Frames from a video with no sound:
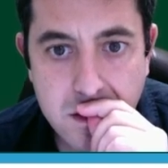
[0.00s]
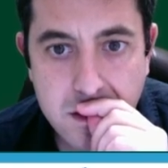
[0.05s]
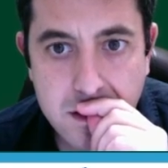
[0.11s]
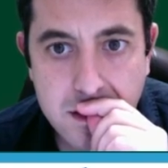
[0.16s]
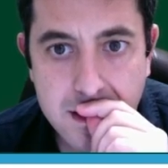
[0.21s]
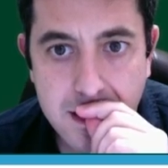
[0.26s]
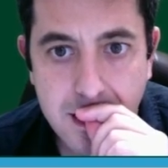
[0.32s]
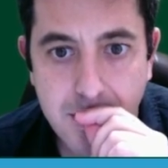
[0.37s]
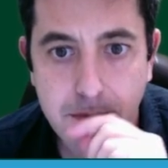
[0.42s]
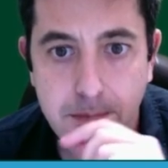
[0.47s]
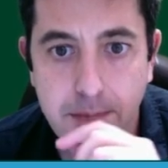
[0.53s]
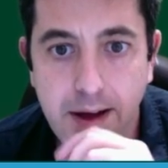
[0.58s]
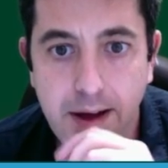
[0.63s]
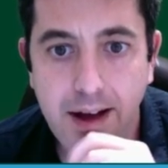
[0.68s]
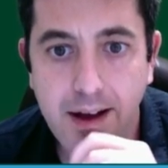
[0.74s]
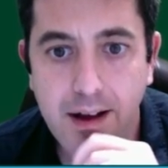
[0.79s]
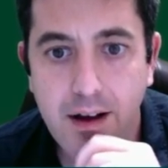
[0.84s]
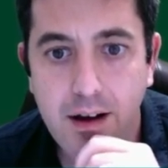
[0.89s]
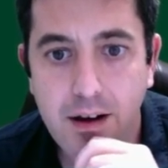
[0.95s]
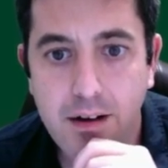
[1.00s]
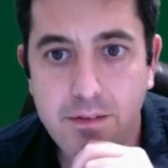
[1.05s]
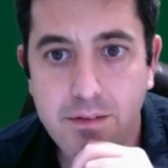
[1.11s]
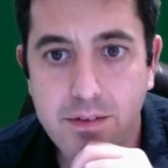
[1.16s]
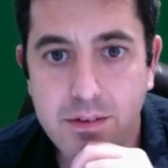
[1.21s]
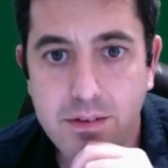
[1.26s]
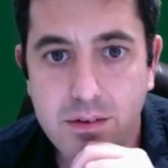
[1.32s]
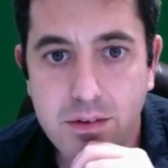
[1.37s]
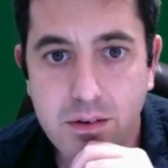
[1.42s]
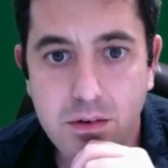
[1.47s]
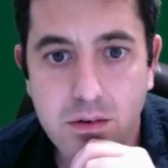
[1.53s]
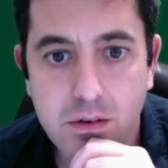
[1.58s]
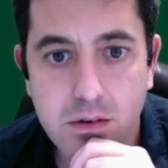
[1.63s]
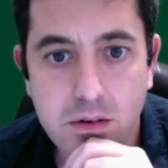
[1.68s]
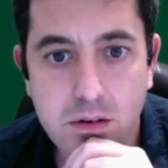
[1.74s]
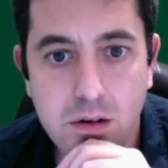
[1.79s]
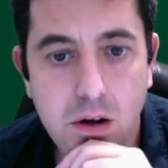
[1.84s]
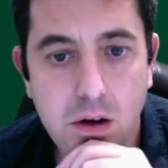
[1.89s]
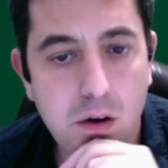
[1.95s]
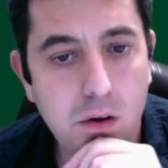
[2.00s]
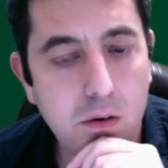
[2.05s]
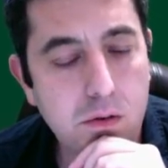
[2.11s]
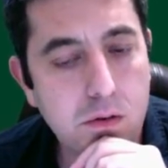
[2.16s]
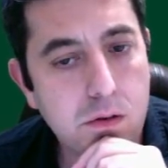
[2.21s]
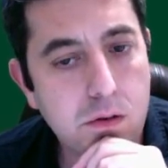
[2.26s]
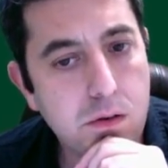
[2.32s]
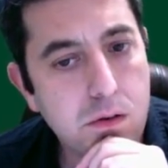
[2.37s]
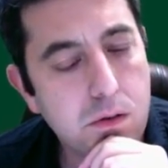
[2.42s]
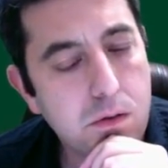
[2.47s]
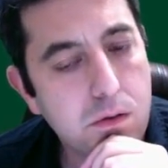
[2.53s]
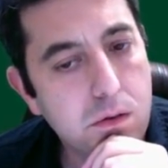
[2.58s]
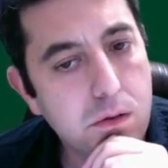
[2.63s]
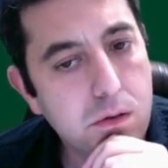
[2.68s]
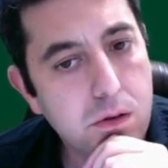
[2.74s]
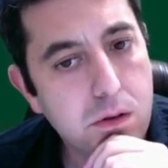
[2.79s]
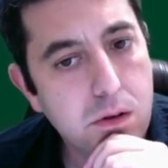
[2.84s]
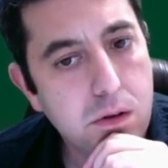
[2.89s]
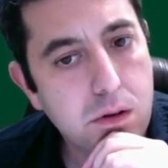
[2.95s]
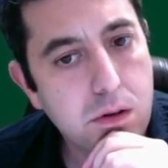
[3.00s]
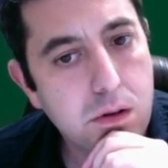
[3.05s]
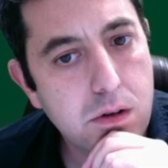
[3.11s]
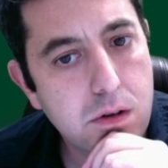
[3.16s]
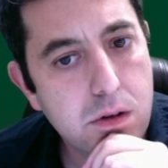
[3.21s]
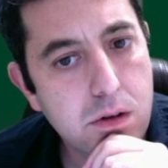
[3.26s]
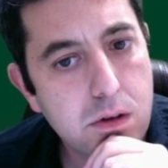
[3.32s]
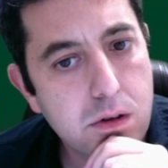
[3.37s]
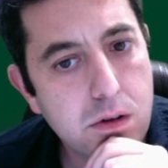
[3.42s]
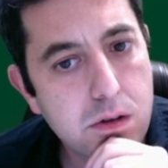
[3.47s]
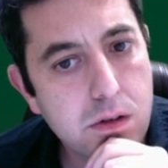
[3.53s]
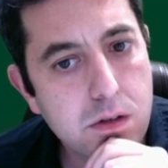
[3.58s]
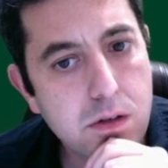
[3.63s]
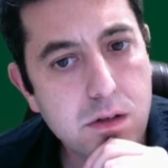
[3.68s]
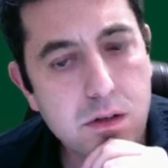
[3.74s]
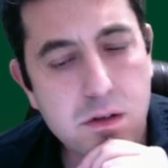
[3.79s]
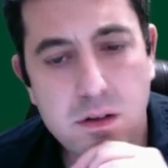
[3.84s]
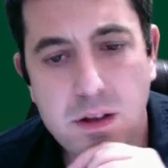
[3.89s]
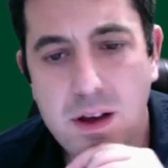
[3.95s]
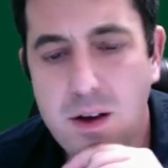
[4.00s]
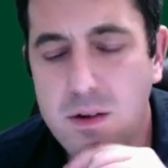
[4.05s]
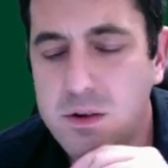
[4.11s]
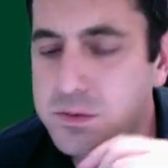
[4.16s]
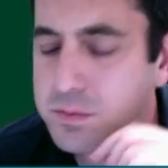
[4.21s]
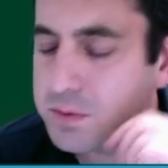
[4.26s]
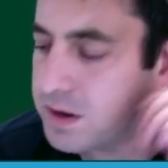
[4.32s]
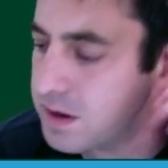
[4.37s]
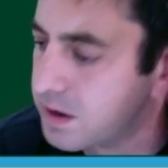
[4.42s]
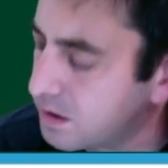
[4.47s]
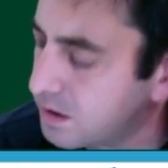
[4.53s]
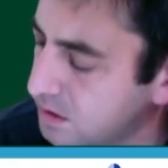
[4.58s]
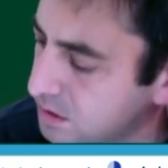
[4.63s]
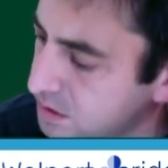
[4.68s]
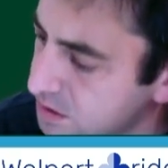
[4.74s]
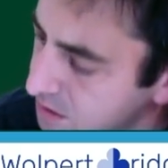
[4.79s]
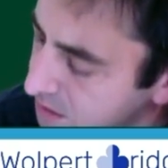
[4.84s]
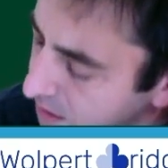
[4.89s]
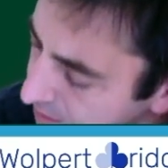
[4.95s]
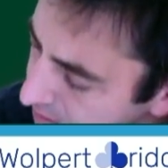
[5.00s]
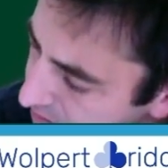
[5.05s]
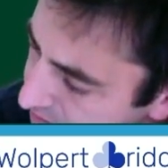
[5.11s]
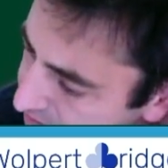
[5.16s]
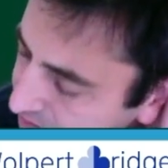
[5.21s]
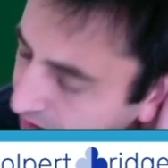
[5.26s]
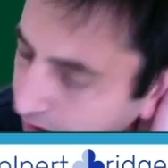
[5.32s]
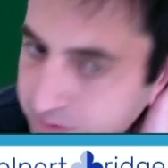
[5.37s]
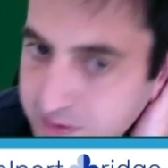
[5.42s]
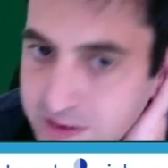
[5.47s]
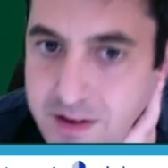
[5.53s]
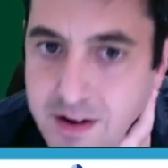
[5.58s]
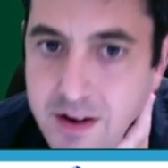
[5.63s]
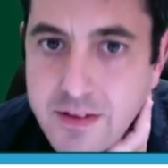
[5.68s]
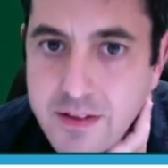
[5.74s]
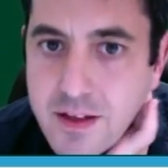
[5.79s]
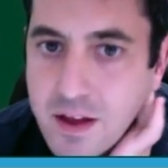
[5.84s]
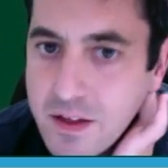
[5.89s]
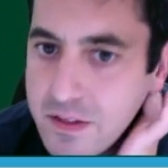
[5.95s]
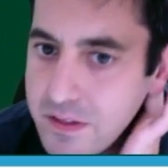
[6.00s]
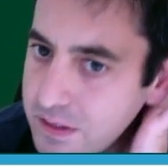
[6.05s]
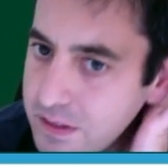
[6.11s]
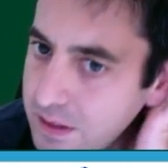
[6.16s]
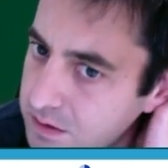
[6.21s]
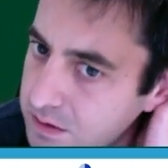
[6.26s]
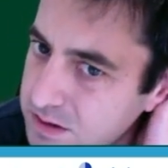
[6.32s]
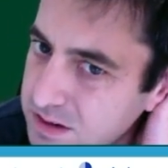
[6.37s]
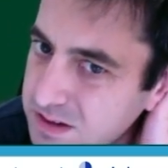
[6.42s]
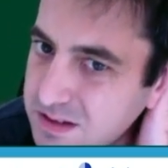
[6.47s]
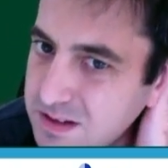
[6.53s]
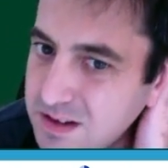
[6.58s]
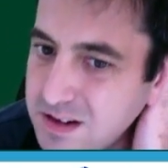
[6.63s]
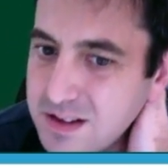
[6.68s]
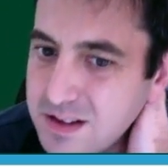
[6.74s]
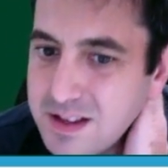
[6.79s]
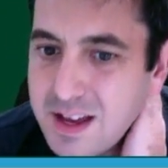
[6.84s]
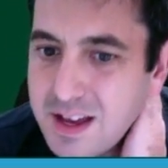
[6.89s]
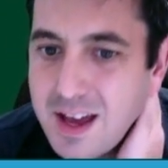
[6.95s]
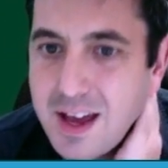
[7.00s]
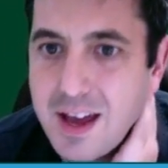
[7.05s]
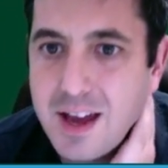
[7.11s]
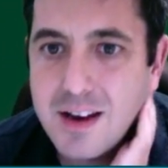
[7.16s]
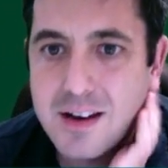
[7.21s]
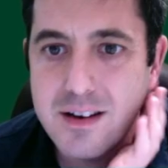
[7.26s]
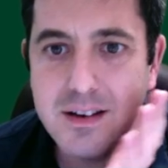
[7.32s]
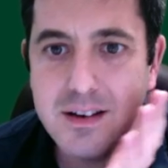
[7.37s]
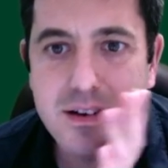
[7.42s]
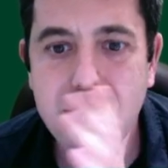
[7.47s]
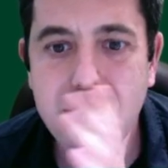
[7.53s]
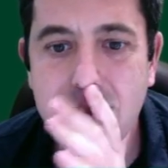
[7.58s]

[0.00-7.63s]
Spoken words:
Club back, obvious. Oh. So that was weird. She led the 7, and then now she's leading the 8.